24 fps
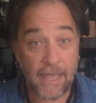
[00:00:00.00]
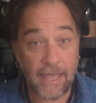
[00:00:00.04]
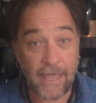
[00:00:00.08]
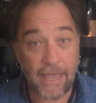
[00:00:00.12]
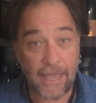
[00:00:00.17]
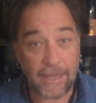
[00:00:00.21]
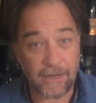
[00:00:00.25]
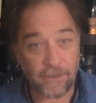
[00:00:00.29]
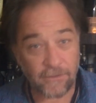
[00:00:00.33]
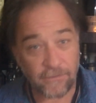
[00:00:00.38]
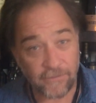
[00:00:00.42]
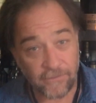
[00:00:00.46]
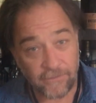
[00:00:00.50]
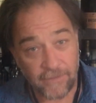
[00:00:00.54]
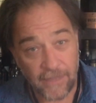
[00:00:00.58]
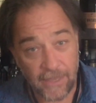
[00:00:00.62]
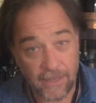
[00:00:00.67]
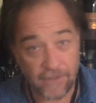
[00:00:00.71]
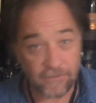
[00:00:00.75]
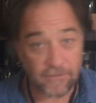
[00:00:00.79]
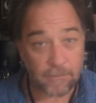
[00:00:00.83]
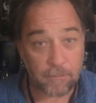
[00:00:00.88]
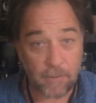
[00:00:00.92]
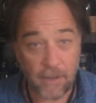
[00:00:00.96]
and it
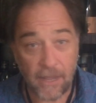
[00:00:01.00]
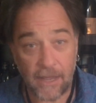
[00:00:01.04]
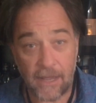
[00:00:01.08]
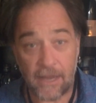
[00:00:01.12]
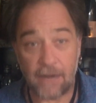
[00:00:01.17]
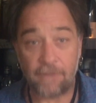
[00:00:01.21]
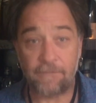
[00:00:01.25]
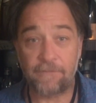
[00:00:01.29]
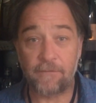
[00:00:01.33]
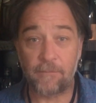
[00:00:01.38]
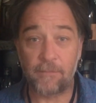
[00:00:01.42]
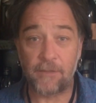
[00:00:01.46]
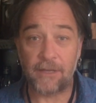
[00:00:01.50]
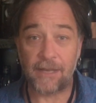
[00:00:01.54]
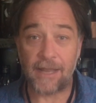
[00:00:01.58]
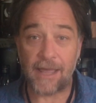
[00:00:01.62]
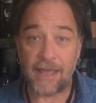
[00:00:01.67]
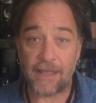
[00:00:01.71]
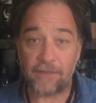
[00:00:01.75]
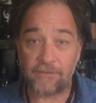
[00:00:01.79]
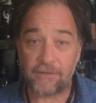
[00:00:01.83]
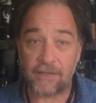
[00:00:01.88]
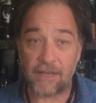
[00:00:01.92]
stands apart from the last